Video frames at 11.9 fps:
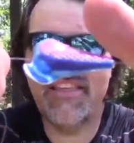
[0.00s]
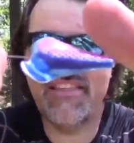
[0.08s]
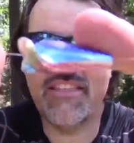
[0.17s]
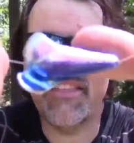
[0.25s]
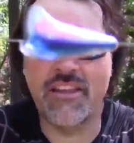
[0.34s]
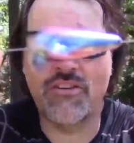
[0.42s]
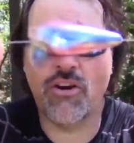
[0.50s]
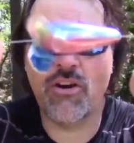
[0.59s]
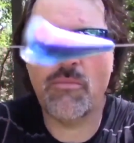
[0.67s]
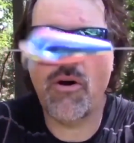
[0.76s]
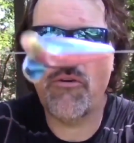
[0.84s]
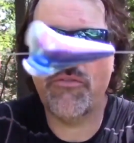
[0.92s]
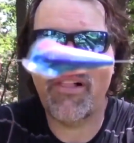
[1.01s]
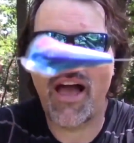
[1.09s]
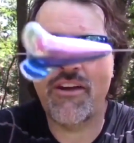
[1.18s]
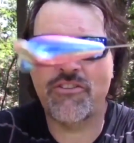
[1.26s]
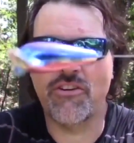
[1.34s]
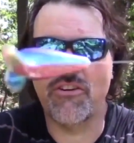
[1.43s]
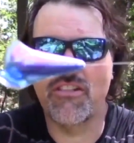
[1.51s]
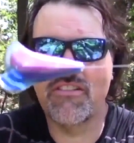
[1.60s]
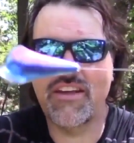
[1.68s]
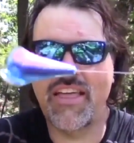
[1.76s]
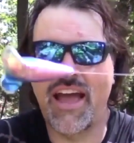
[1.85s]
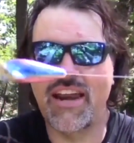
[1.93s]
This is the turbo flasher.
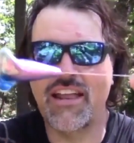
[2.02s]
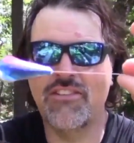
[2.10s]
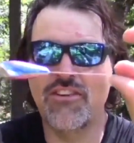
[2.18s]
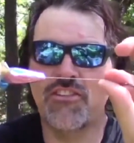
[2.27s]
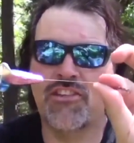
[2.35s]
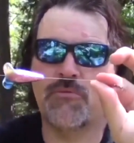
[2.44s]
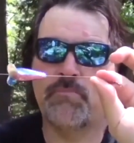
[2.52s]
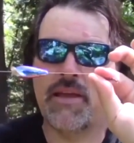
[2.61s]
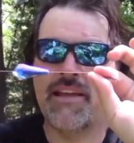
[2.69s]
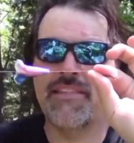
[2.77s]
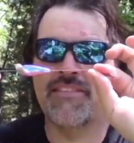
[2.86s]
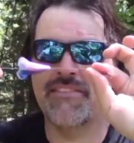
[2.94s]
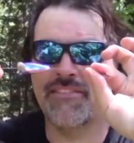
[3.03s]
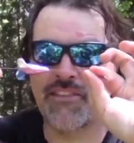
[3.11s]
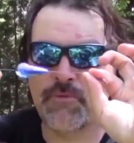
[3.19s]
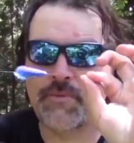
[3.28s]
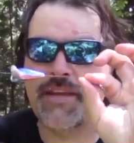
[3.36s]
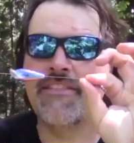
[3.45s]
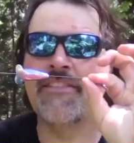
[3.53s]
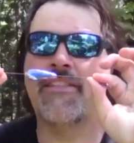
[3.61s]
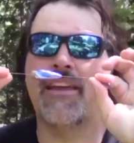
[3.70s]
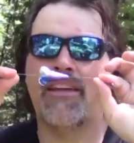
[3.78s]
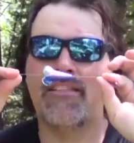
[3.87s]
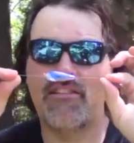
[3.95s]
Look at that. It just spins and
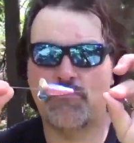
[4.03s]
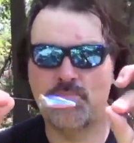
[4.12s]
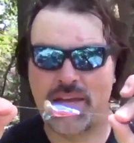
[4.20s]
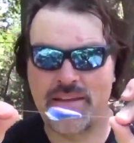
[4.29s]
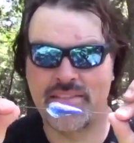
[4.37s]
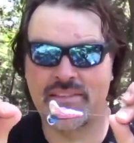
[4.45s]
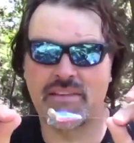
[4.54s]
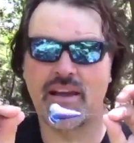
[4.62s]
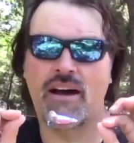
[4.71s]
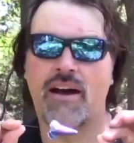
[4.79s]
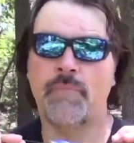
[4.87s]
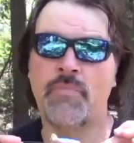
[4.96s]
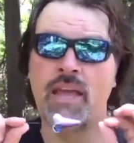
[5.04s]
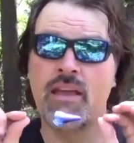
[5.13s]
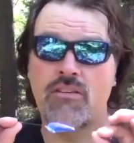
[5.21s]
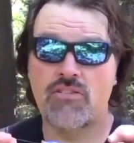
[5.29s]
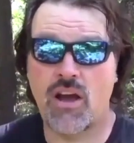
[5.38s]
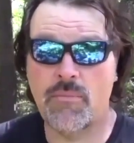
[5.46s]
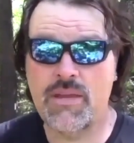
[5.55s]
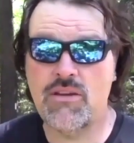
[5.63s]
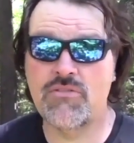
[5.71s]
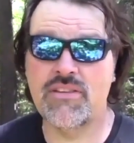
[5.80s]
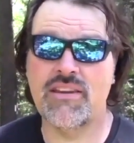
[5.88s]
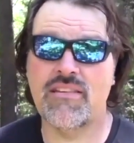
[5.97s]
spins and spins. Saw
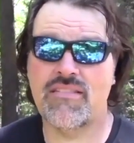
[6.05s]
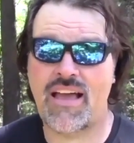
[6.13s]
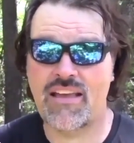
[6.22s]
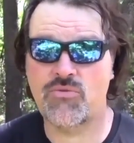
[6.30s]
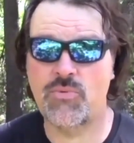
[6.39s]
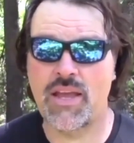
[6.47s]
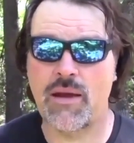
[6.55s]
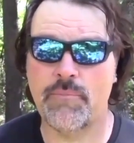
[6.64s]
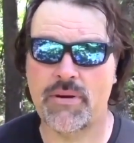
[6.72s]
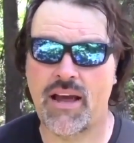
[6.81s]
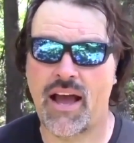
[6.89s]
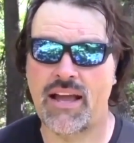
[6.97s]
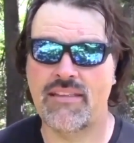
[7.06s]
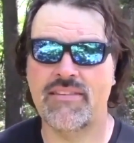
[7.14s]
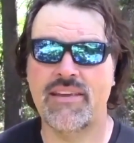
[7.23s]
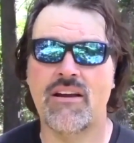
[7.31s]
me using this last week up in the High